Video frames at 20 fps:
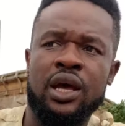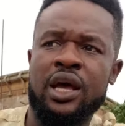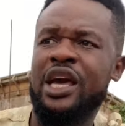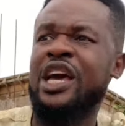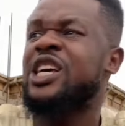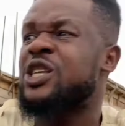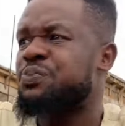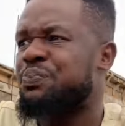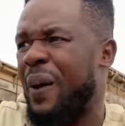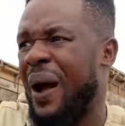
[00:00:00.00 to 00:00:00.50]

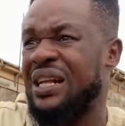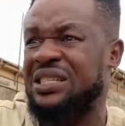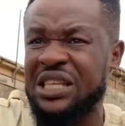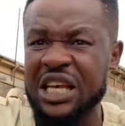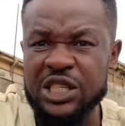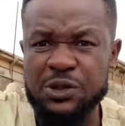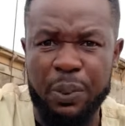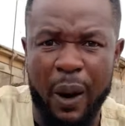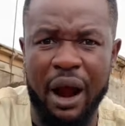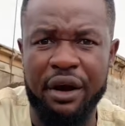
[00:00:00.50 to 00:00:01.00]
His
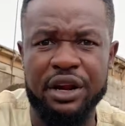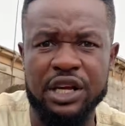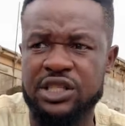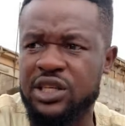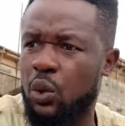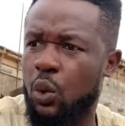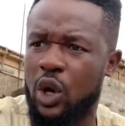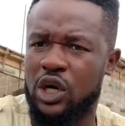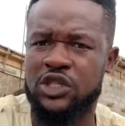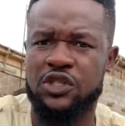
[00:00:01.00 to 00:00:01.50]
party's
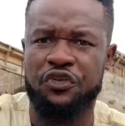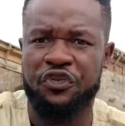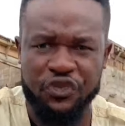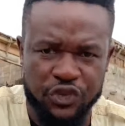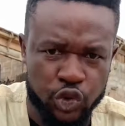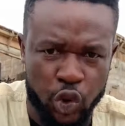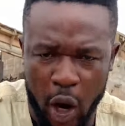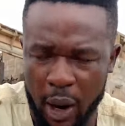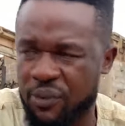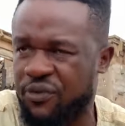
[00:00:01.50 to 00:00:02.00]
priority was
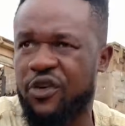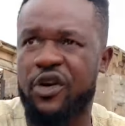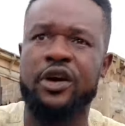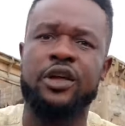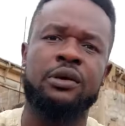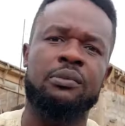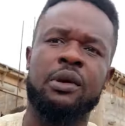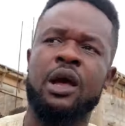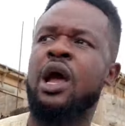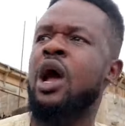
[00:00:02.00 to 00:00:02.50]
top for
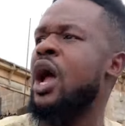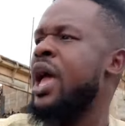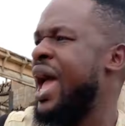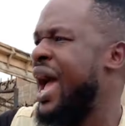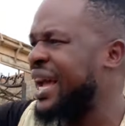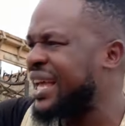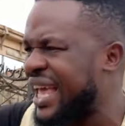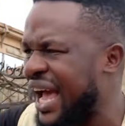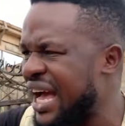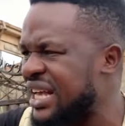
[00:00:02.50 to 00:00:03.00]
him,
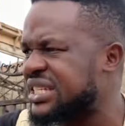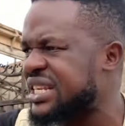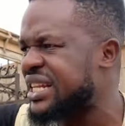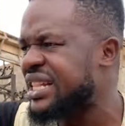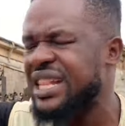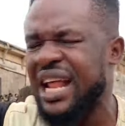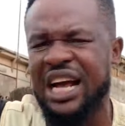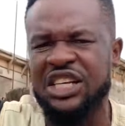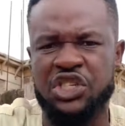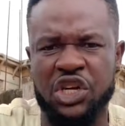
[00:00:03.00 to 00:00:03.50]
against the
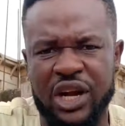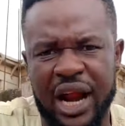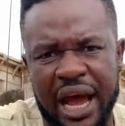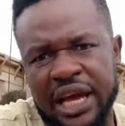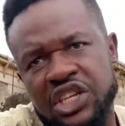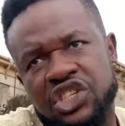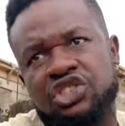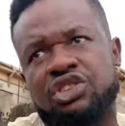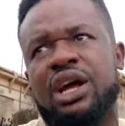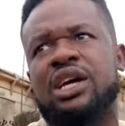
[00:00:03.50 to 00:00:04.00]
national
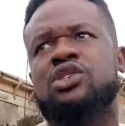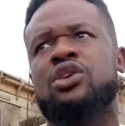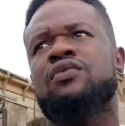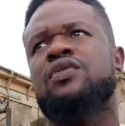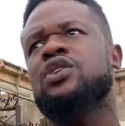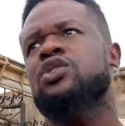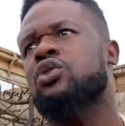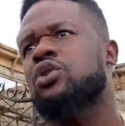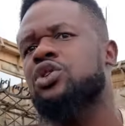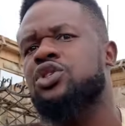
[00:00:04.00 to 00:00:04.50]
interest of
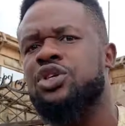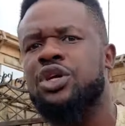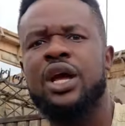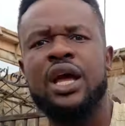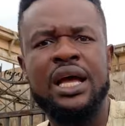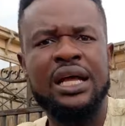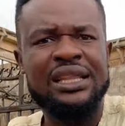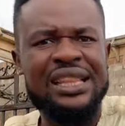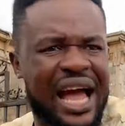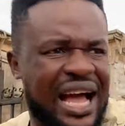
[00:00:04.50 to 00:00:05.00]
this country.
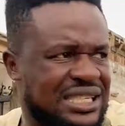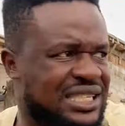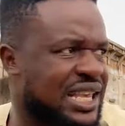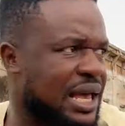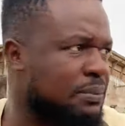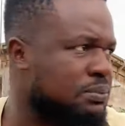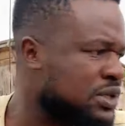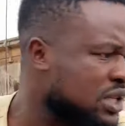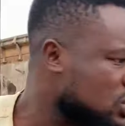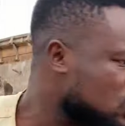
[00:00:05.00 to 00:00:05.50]
That
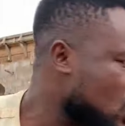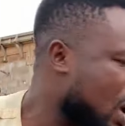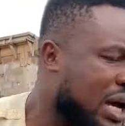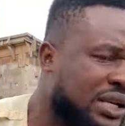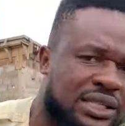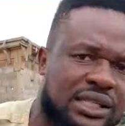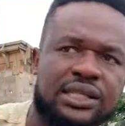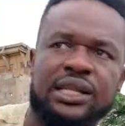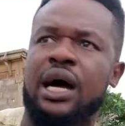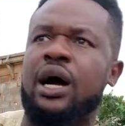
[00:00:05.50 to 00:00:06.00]
same thing we
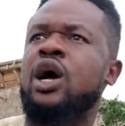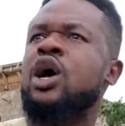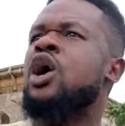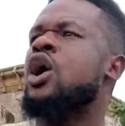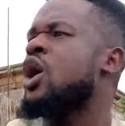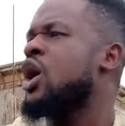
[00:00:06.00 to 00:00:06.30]
are seeing now.